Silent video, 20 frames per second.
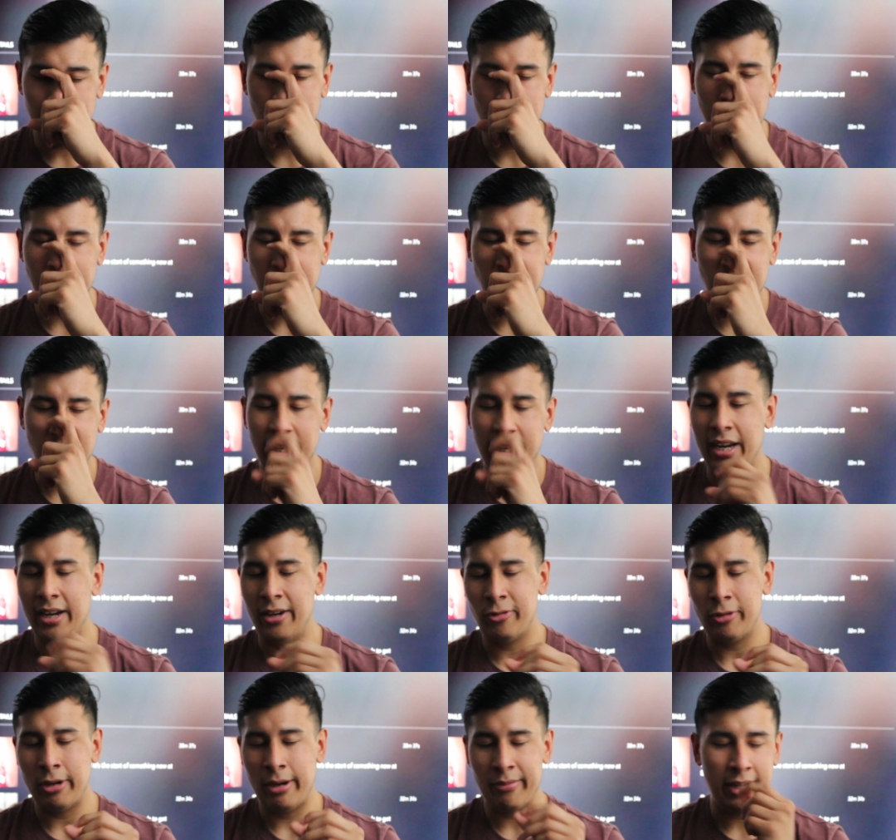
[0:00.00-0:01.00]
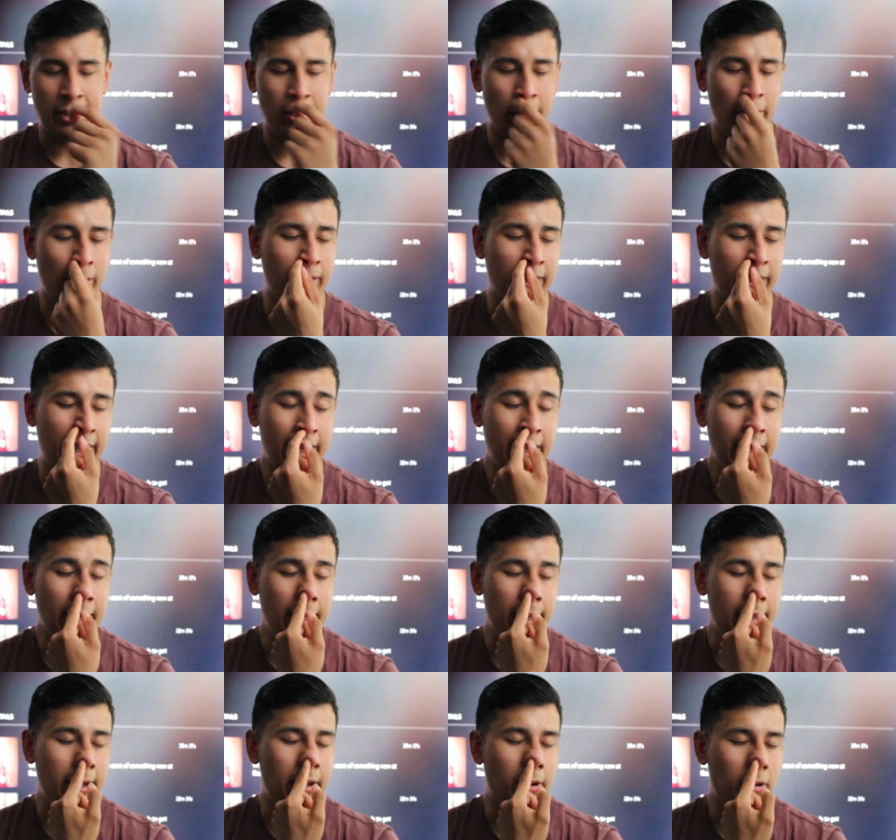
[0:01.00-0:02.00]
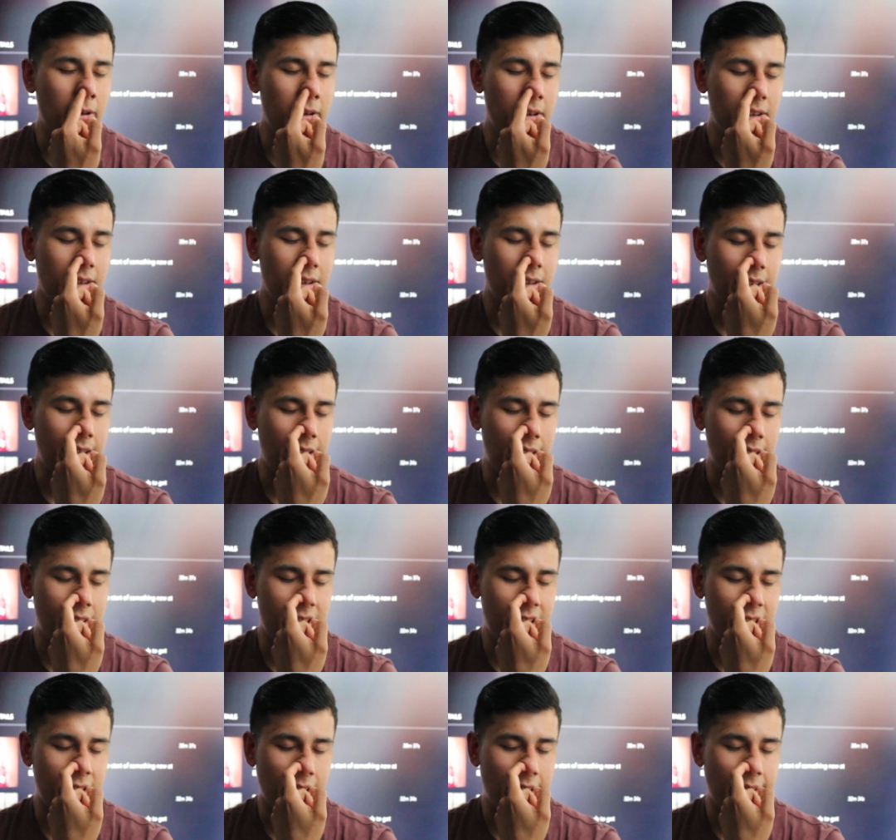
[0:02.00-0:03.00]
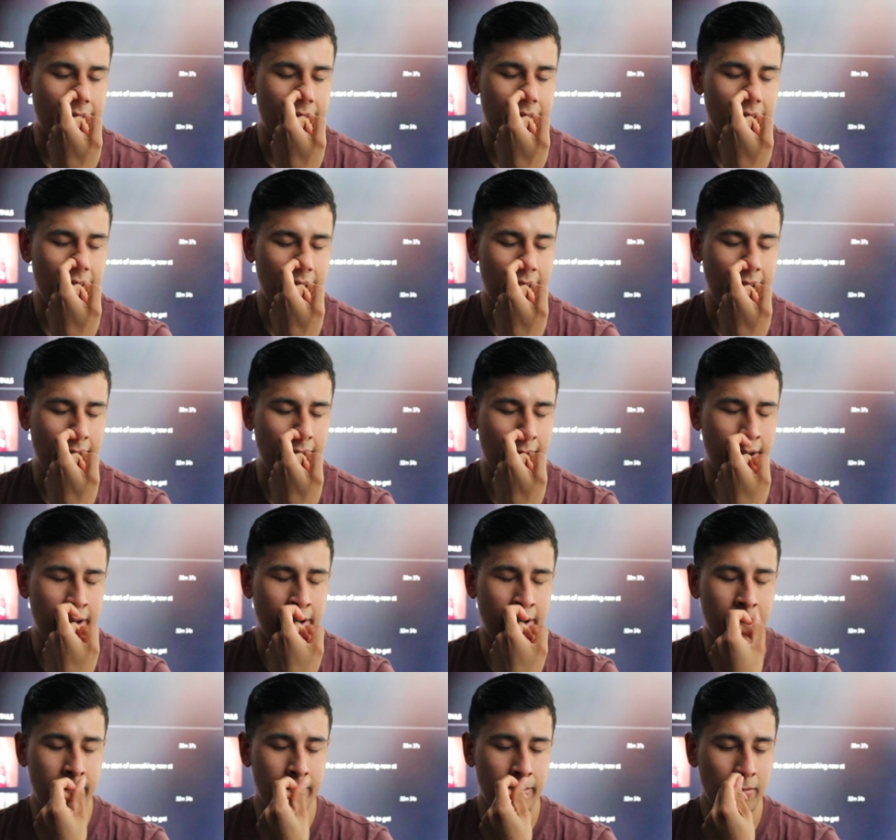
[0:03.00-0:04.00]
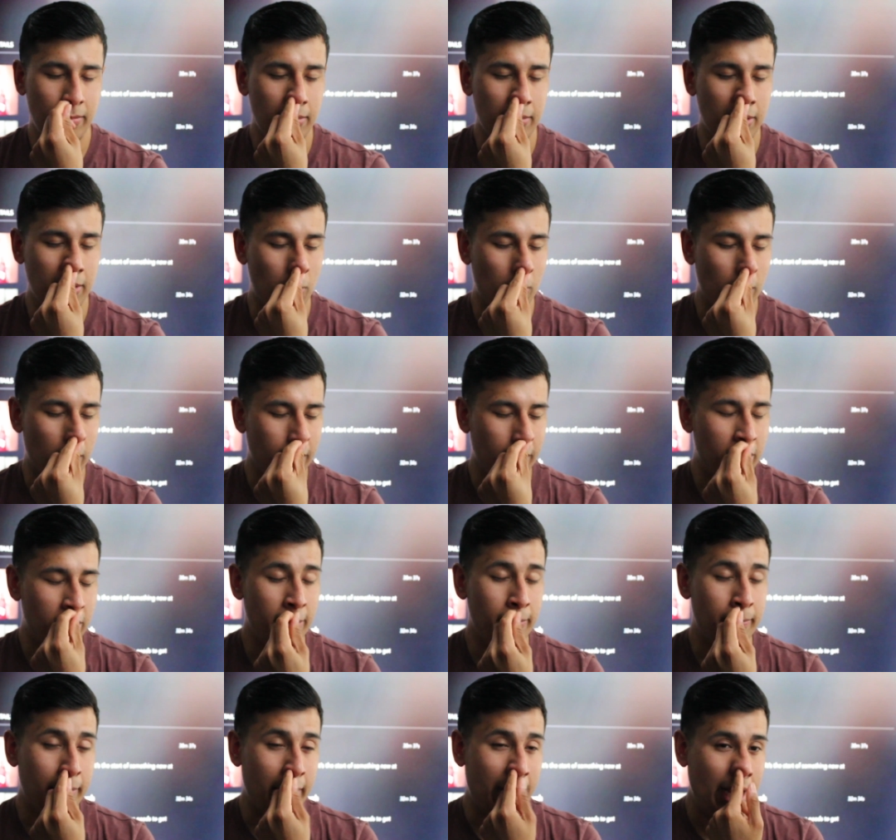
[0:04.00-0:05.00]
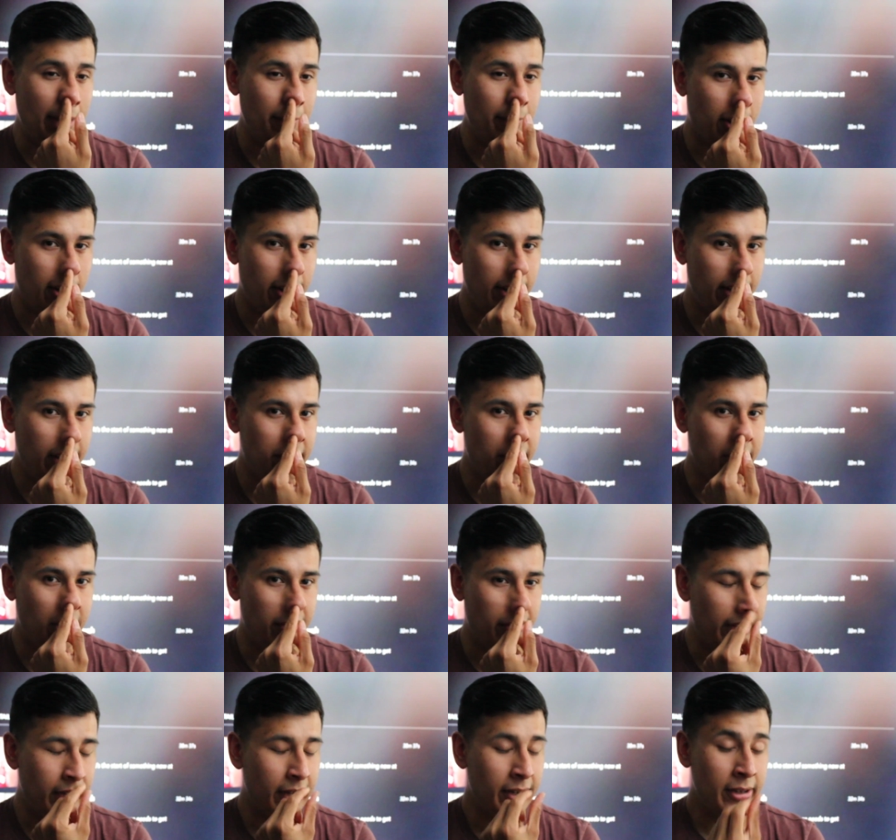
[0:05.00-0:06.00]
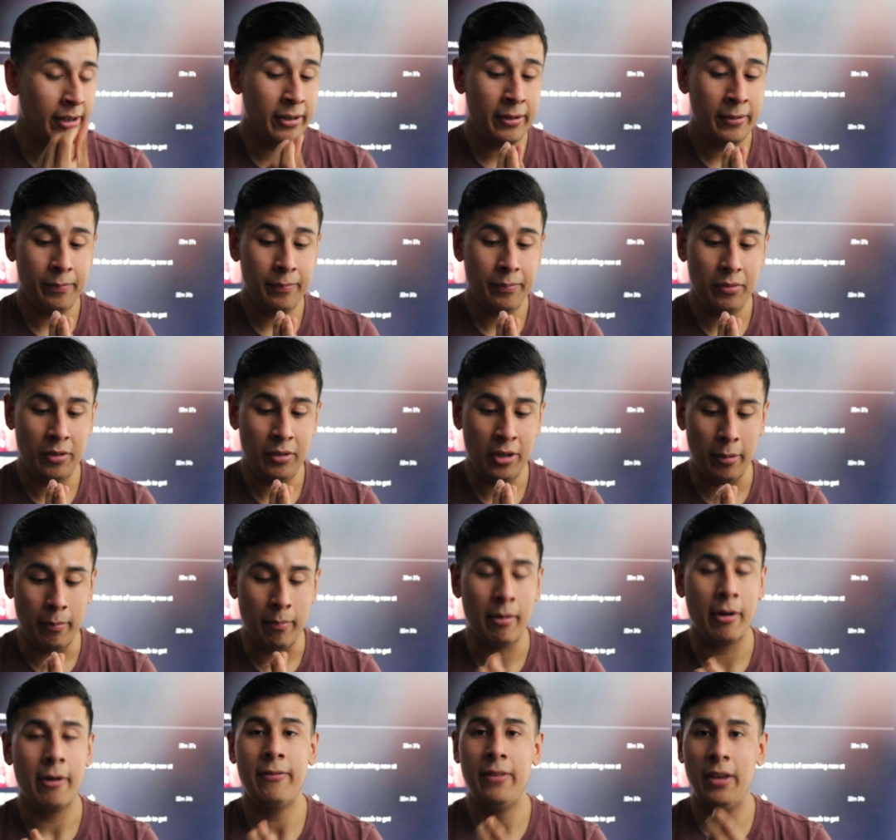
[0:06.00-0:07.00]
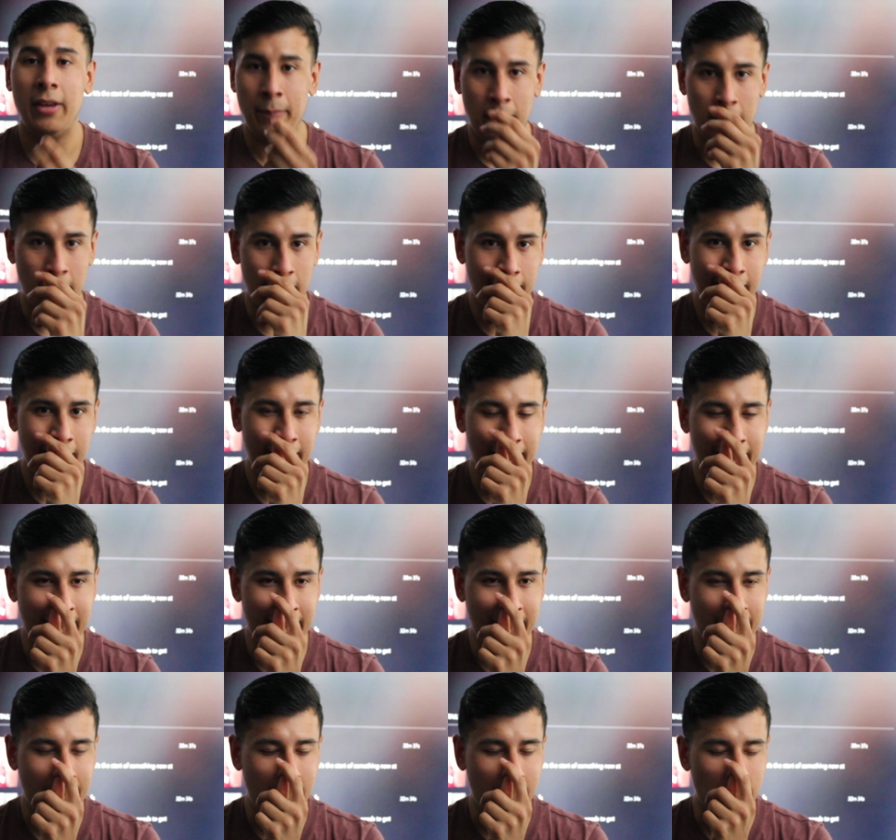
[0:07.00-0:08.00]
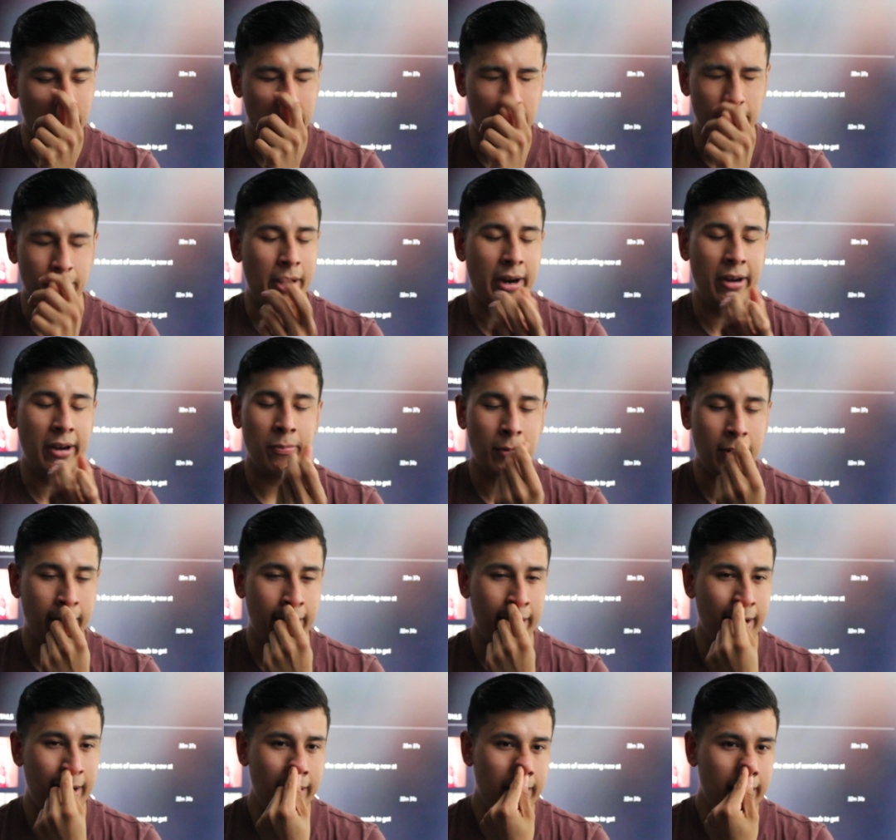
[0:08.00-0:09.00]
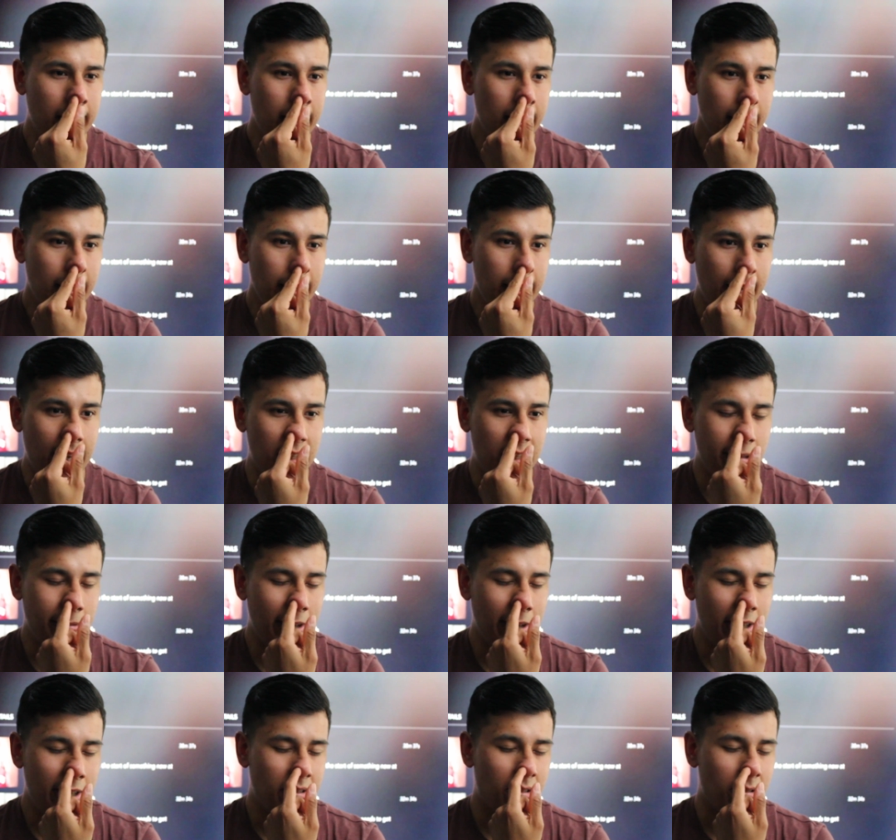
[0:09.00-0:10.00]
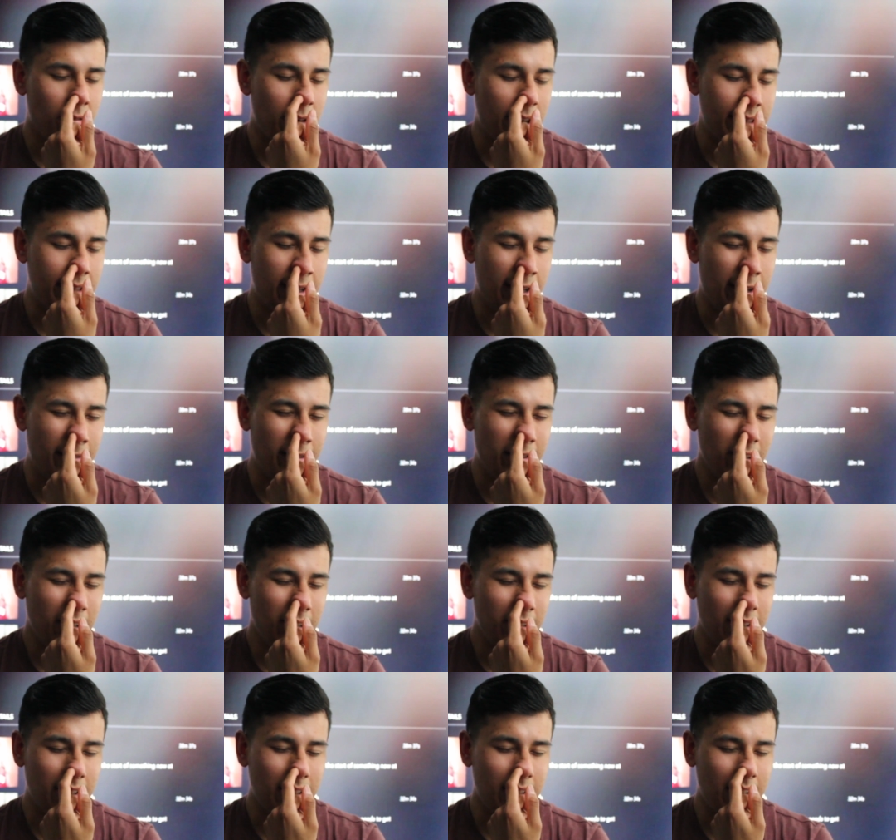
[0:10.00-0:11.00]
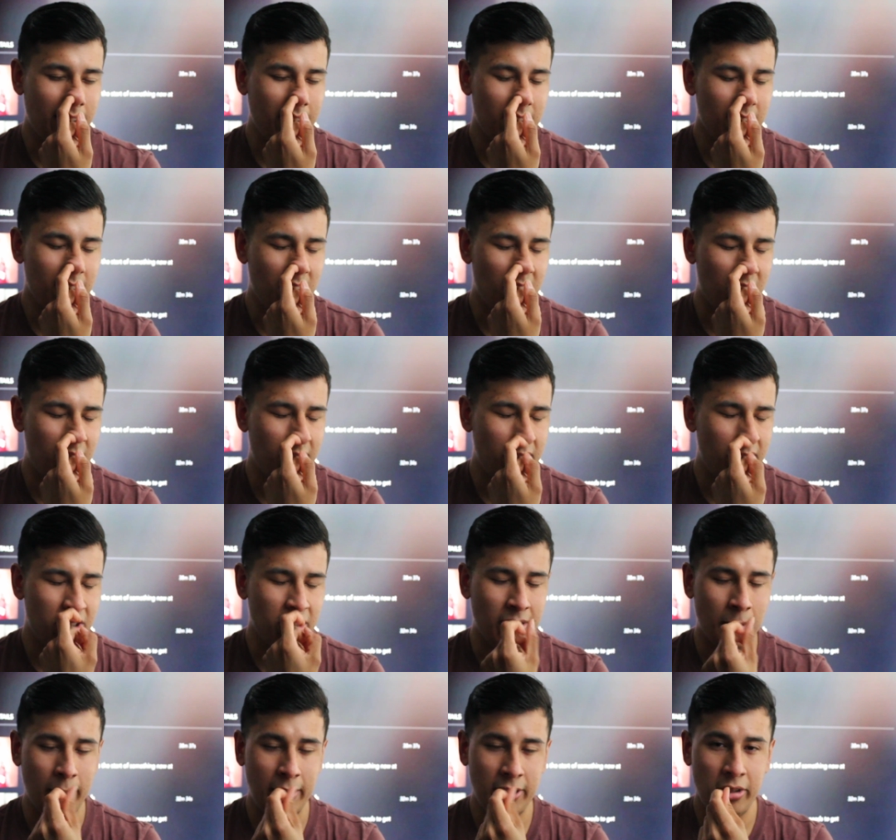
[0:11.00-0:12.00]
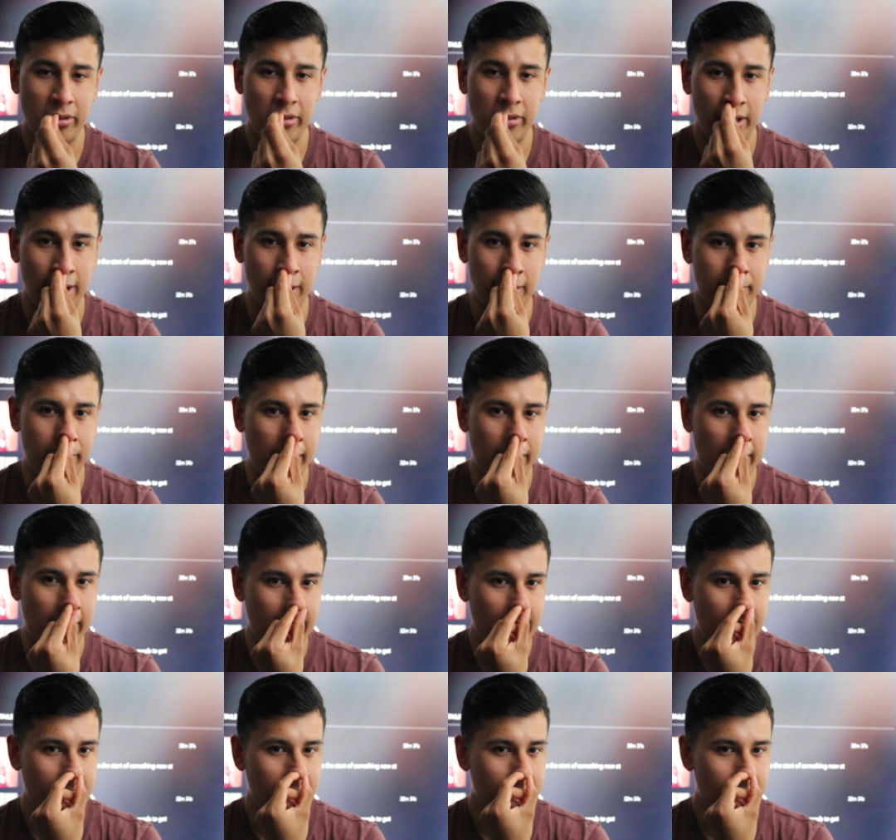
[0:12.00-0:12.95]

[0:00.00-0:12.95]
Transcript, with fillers: But Gina kind of drops that whole like you know, uh, she drops a the word goodbye party instead of like, you know, birthday party or surprise party, and she manages to write that off. I was kind of like, that's kind of suspicious. Like, why is she saying goodbye?